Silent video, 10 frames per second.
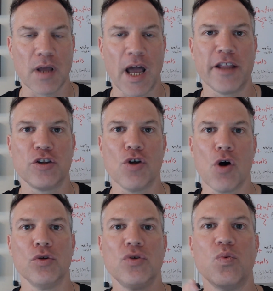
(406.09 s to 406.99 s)
I
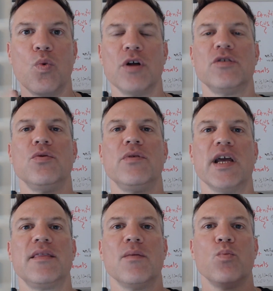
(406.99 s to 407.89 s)
don't want to
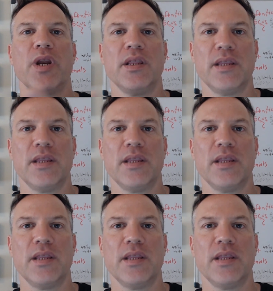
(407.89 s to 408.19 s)
get them with a